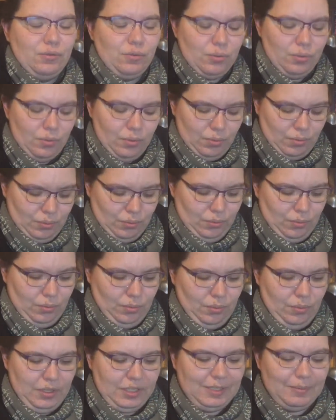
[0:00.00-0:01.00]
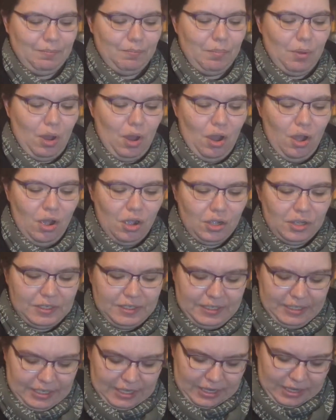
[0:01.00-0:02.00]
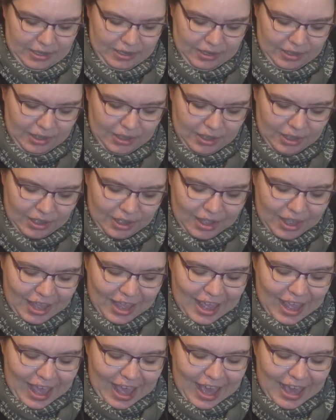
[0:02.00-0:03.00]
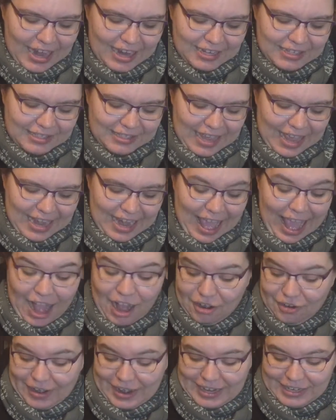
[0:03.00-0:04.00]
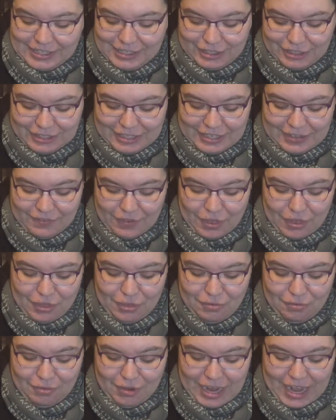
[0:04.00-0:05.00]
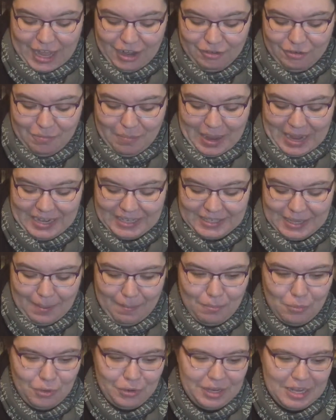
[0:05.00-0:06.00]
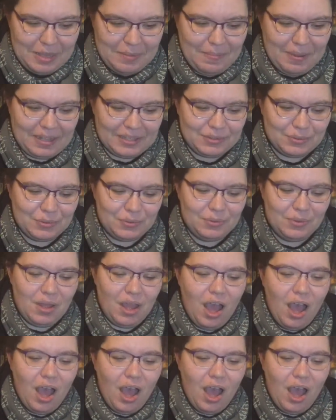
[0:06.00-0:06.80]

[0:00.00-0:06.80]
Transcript: It's a box. And it's an OwlCrate exclusive 300-piece Moony puzzle.